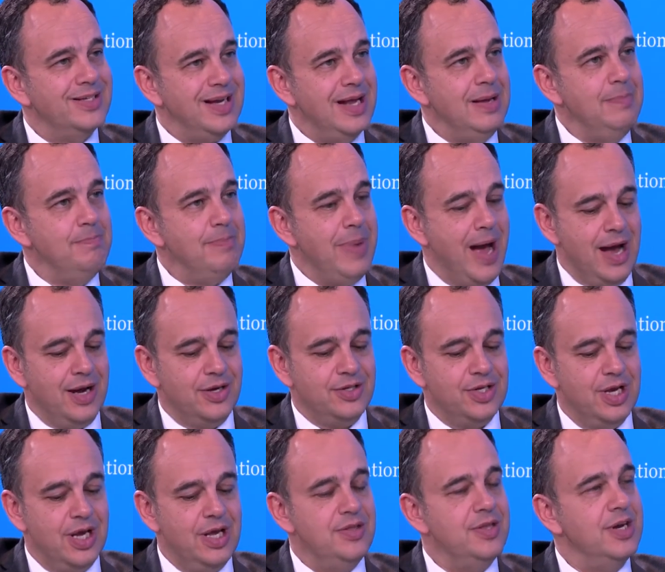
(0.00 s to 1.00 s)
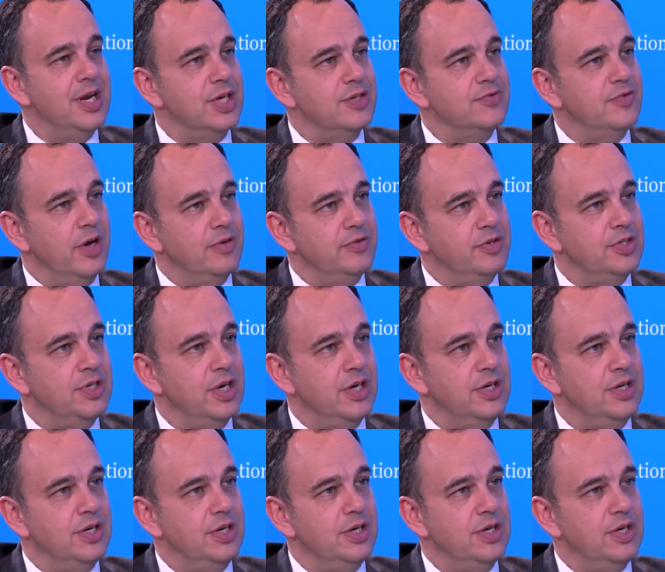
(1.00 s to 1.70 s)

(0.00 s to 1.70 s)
impact in the next five to 10